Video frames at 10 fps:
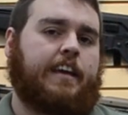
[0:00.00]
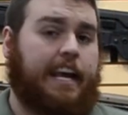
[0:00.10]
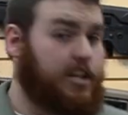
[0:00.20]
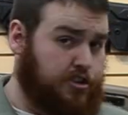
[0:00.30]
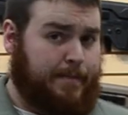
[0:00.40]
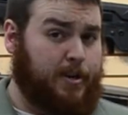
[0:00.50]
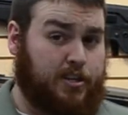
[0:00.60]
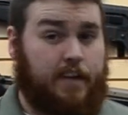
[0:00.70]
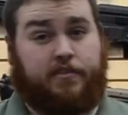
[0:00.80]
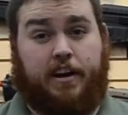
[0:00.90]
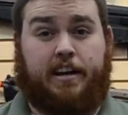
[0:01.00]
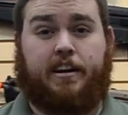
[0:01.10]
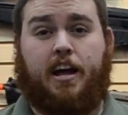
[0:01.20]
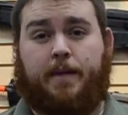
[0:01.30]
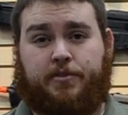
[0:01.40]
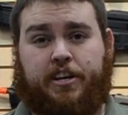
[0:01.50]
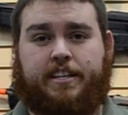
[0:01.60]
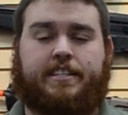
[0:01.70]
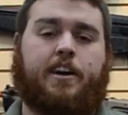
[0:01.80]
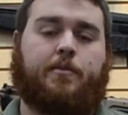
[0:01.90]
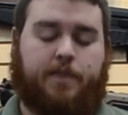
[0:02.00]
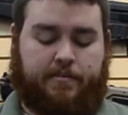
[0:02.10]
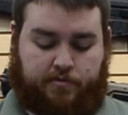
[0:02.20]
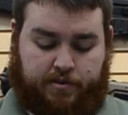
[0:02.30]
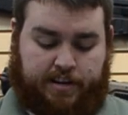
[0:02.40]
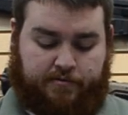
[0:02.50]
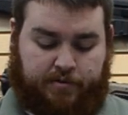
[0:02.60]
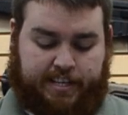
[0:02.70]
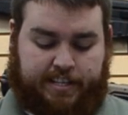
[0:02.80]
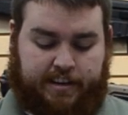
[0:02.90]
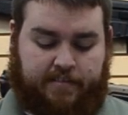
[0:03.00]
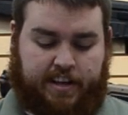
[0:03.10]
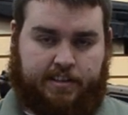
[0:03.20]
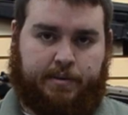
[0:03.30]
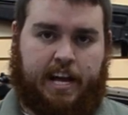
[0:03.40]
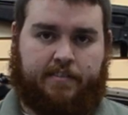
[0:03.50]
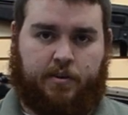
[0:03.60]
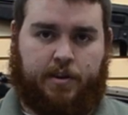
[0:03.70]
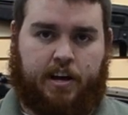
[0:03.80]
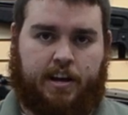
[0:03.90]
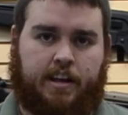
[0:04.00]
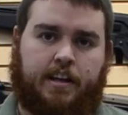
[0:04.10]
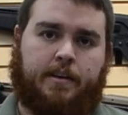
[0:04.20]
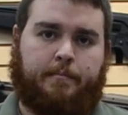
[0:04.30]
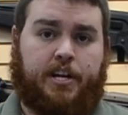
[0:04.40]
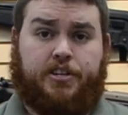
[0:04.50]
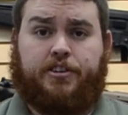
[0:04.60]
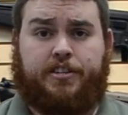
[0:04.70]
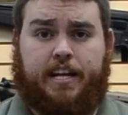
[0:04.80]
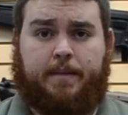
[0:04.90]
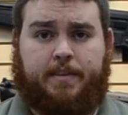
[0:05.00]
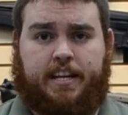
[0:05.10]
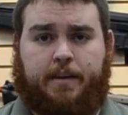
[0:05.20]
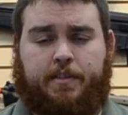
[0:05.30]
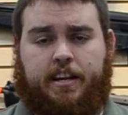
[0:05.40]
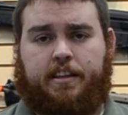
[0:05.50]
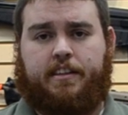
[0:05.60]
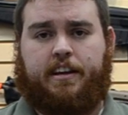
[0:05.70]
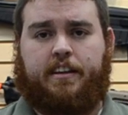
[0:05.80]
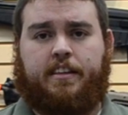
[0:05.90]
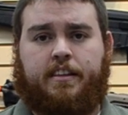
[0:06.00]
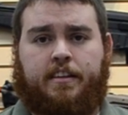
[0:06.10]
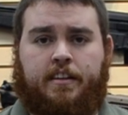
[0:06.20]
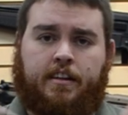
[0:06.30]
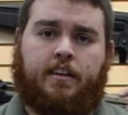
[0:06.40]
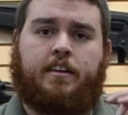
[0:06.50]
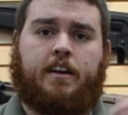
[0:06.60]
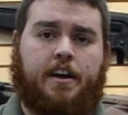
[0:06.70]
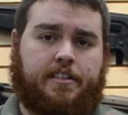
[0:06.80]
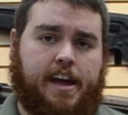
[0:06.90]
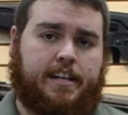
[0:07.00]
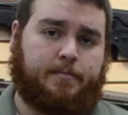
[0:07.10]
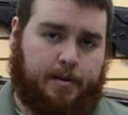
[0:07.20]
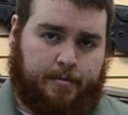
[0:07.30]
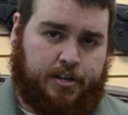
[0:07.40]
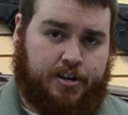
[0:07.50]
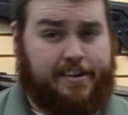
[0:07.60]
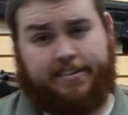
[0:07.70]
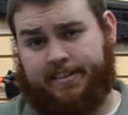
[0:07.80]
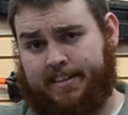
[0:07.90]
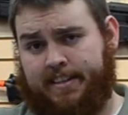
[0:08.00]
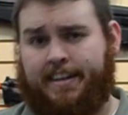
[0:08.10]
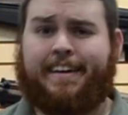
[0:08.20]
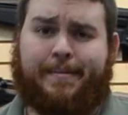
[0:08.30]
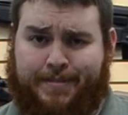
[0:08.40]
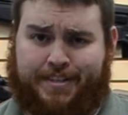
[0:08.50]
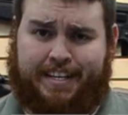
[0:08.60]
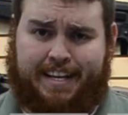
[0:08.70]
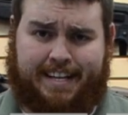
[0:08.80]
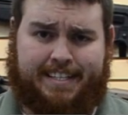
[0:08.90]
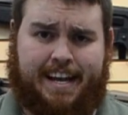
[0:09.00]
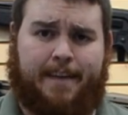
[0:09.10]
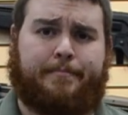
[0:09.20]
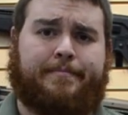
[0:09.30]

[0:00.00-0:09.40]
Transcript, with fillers: ExtremeAirsoftRI.com. Check us out, whatever recent events we have going on. Make sure you stay up to date with anything. Other than that, it's been your boy Chuckles and we'll see you next time.